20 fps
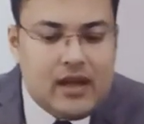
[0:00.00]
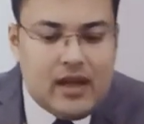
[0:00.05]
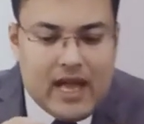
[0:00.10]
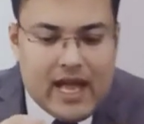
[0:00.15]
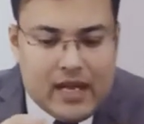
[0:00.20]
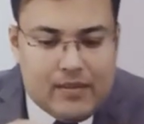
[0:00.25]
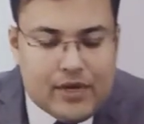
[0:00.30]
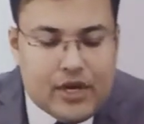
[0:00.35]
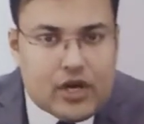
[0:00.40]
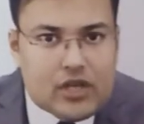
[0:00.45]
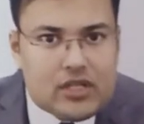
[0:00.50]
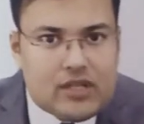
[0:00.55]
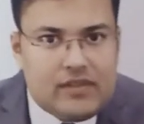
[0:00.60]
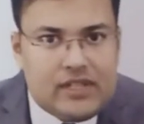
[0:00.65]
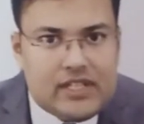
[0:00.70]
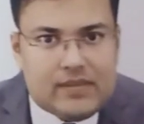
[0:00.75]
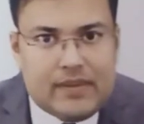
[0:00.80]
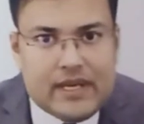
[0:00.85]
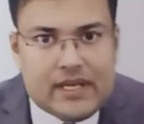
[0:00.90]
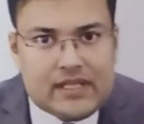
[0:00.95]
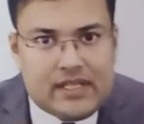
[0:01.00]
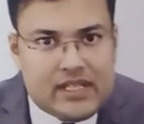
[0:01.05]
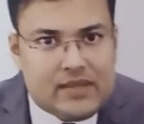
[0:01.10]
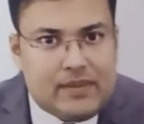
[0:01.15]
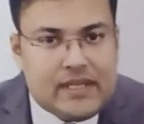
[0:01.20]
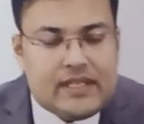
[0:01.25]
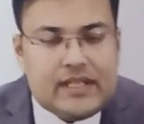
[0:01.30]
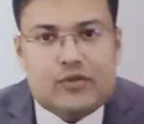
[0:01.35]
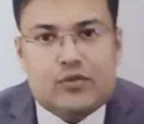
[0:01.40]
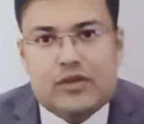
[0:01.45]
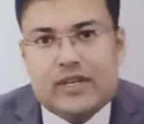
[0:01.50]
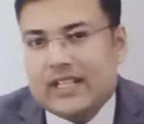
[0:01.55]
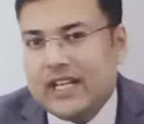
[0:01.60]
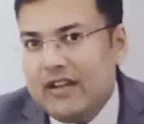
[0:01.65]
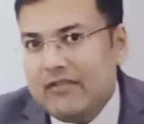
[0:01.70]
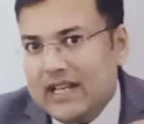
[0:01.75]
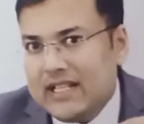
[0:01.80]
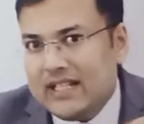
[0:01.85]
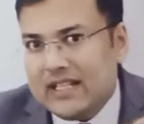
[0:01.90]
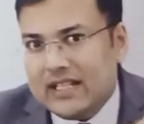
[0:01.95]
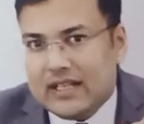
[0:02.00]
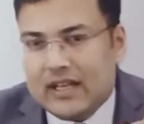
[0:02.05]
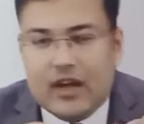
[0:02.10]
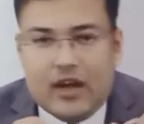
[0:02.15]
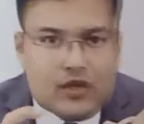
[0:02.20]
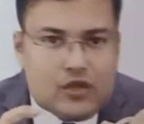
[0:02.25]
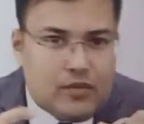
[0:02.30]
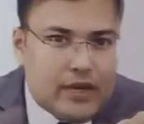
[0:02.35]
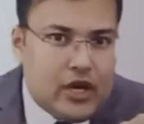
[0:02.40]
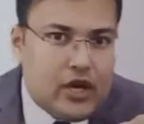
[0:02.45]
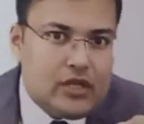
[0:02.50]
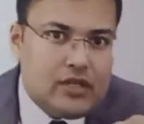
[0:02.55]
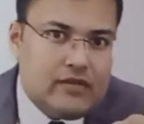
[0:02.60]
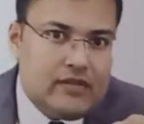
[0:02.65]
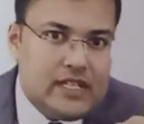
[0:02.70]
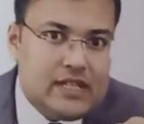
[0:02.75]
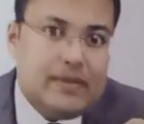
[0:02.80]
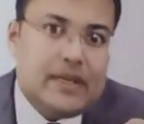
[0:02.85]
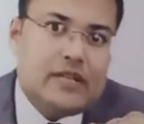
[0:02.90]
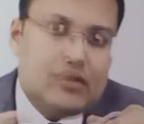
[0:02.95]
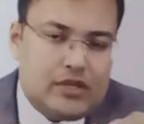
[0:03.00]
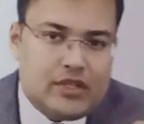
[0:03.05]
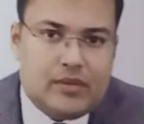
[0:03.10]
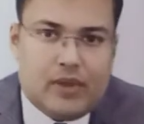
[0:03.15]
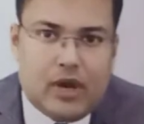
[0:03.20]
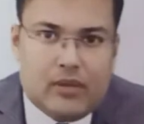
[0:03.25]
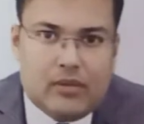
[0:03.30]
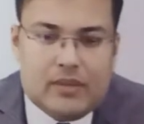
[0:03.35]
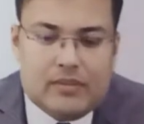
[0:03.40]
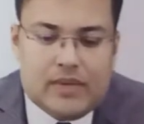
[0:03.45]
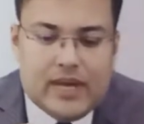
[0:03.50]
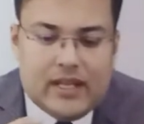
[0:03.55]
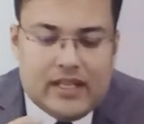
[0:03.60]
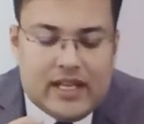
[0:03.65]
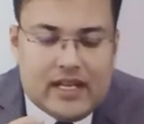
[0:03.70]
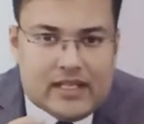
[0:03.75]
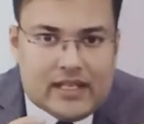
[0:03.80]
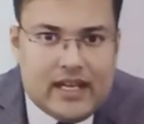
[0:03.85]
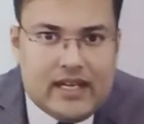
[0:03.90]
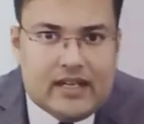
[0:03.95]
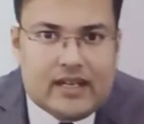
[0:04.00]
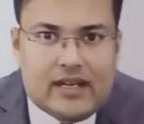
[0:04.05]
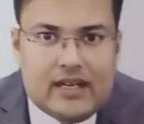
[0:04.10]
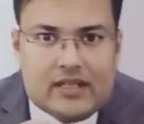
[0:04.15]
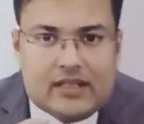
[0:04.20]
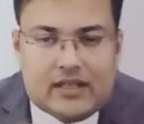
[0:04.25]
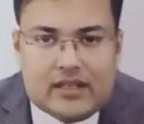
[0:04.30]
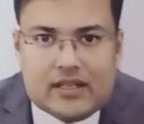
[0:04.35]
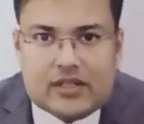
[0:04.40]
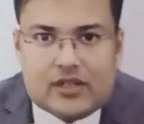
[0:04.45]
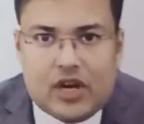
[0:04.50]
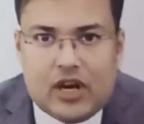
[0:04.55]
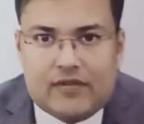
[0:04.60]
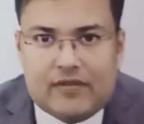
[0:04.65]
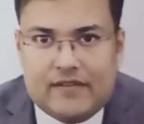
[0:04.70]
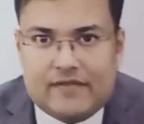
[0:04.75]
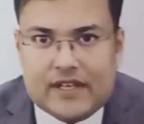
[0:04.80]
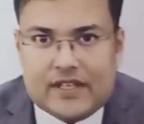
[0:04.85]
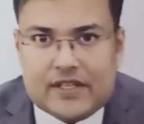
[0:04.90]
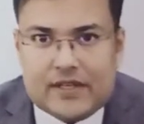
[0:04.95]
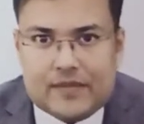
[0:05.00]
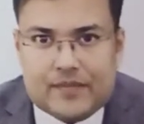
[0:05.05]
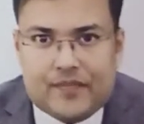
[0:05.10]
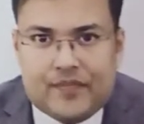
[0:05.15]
And because of this space is known as crevices. So because of this space, what's the problem? There is increased risk of infection.